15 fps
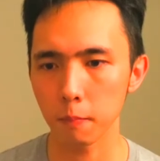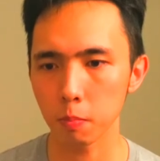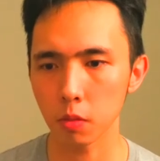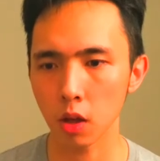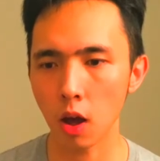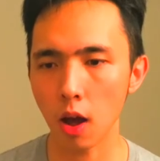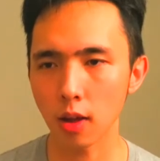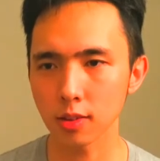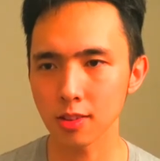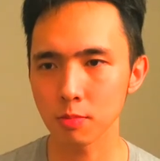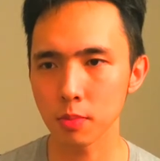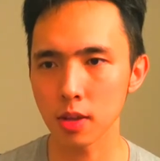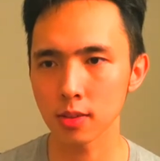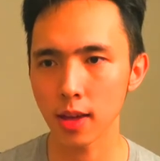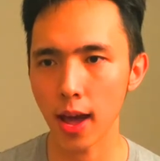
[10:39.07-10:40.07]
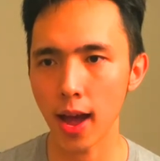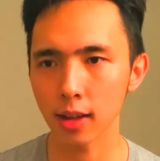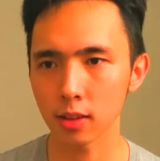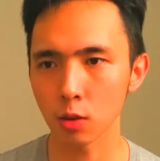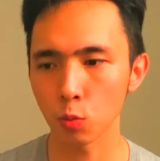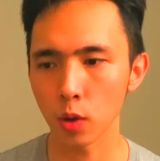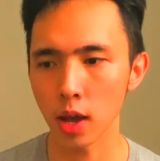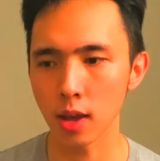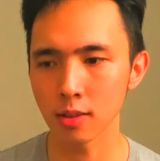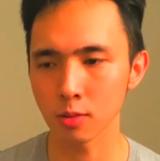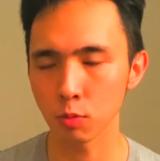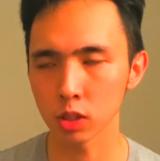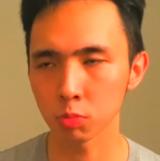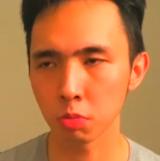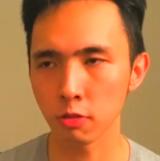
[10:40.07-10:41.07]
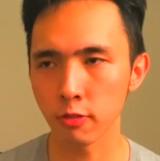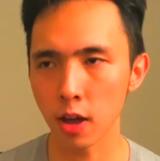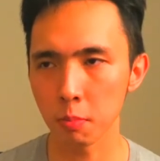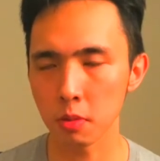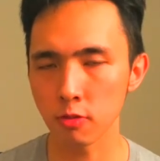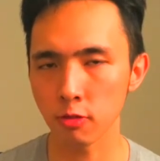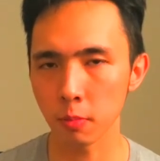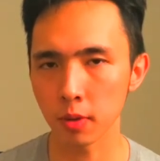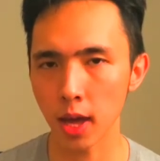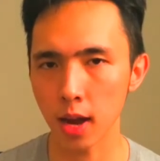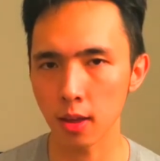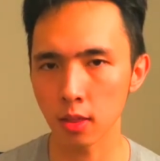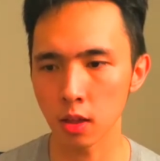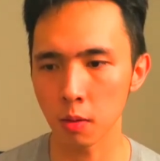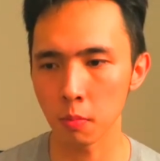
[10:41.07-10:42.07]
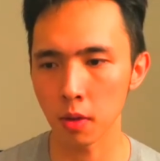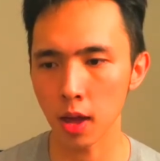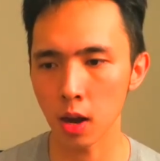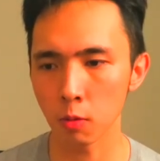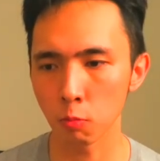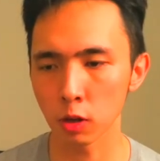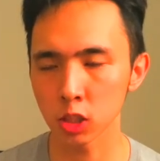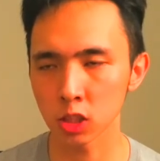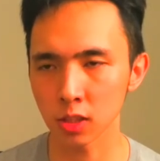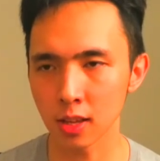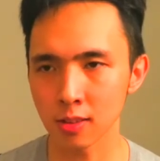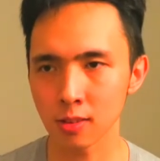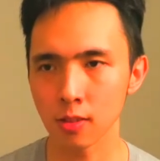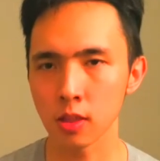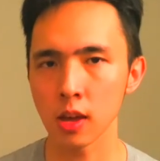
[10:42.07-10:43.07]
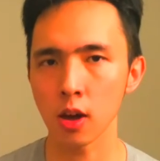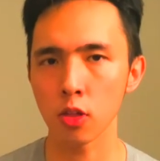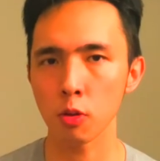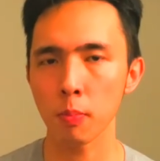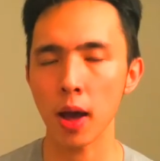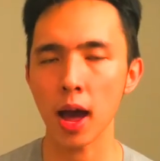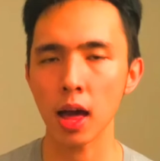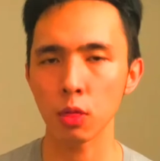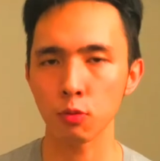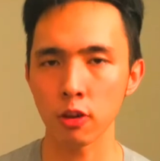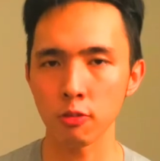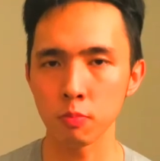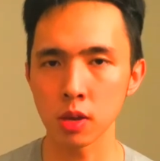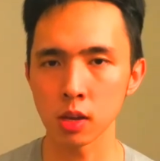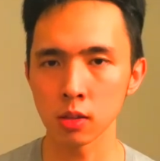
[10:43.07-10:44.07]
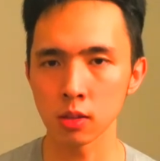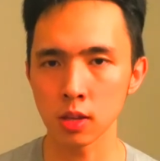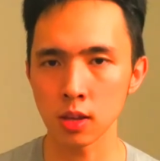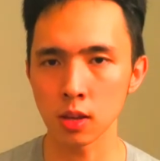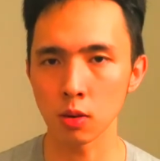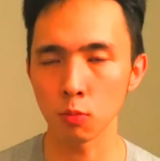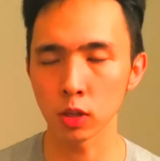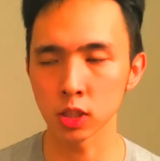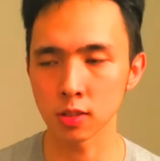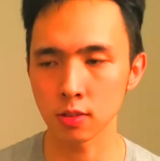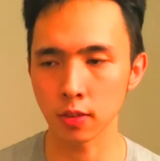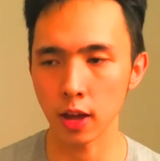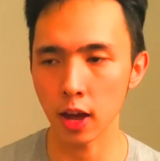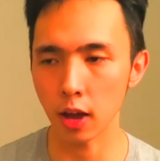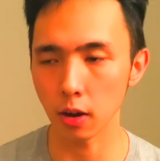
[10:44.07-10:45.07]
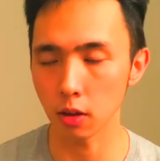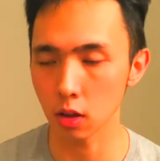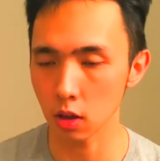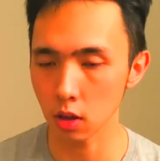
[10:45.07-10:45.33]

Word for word: causes me to act in ways which prevent me from getting them, and which leads to the other pathway of being NEET, which is that